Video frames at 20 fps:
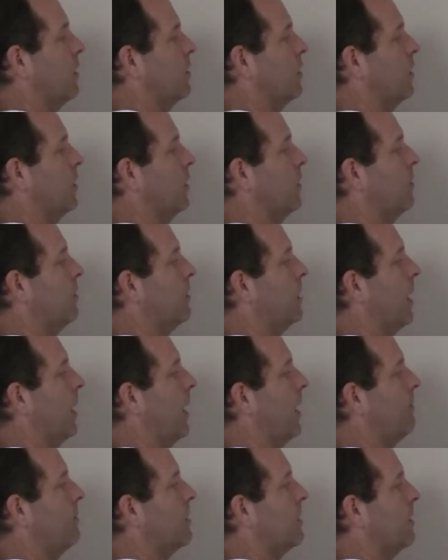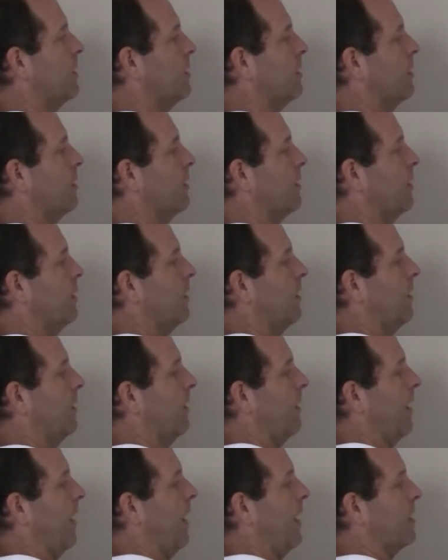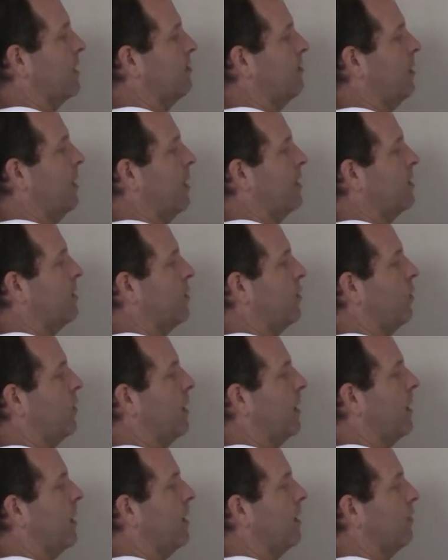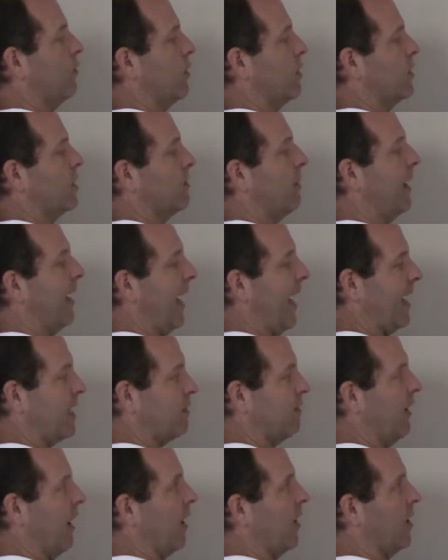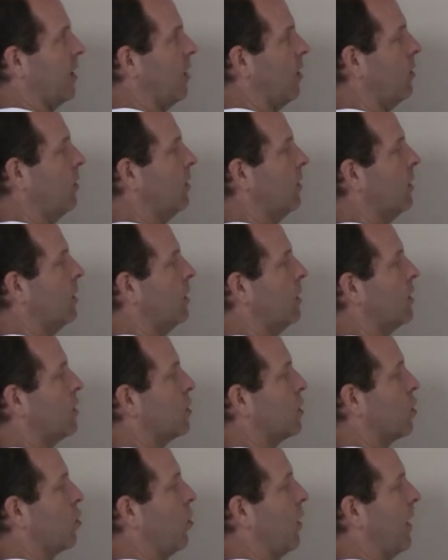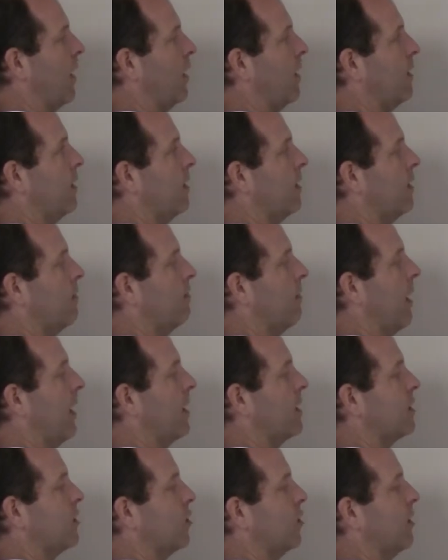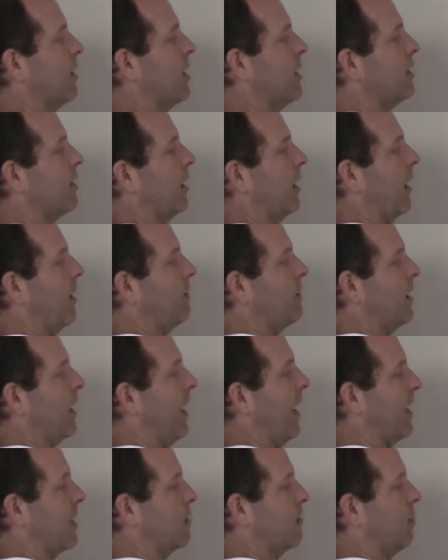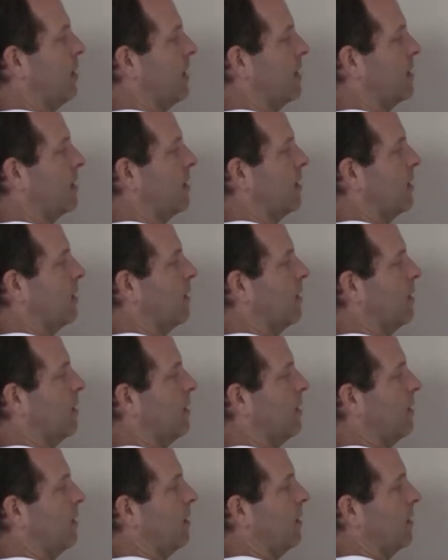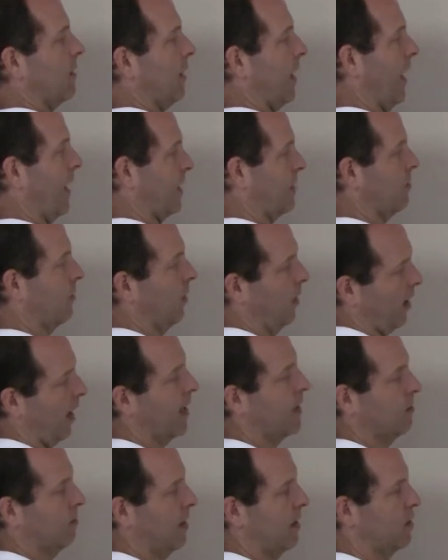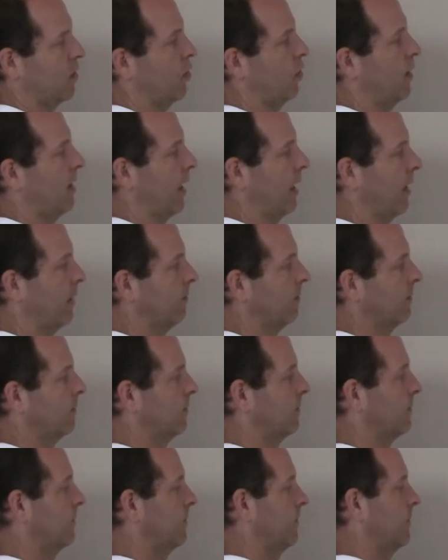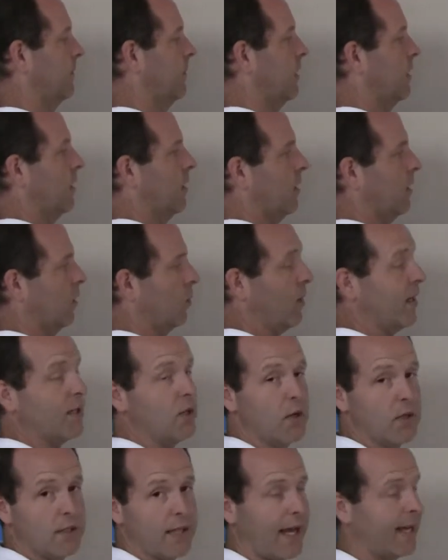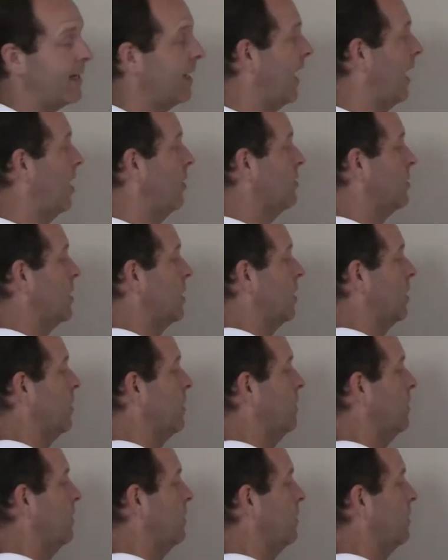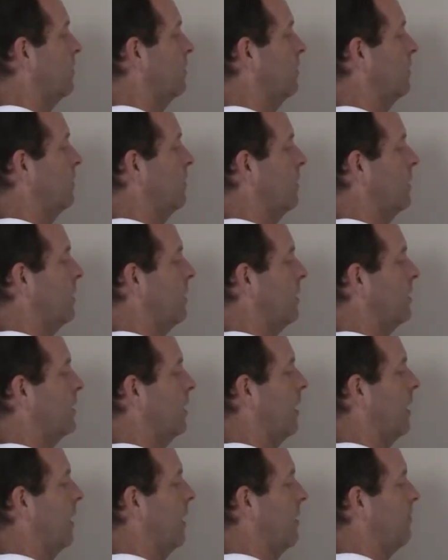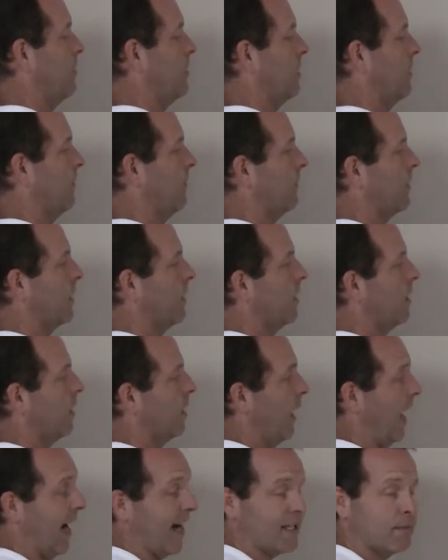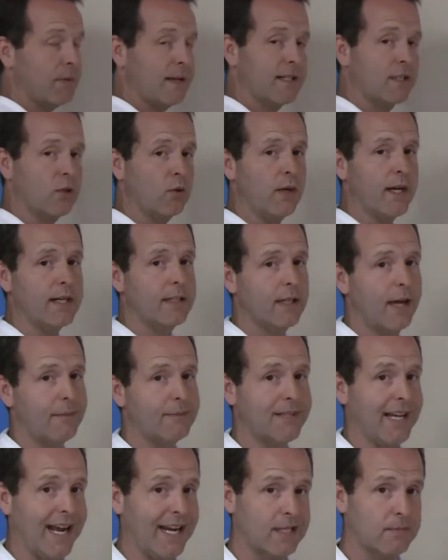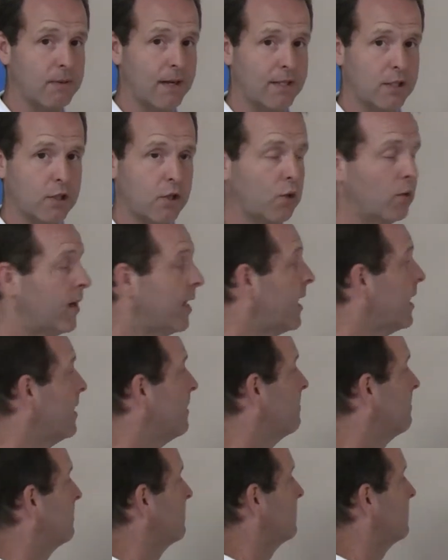2 times x plus 3, which is my x value, squared minus 3 times x plus x or x plus 3. Reduce that down to times x plus 3 times x plus 3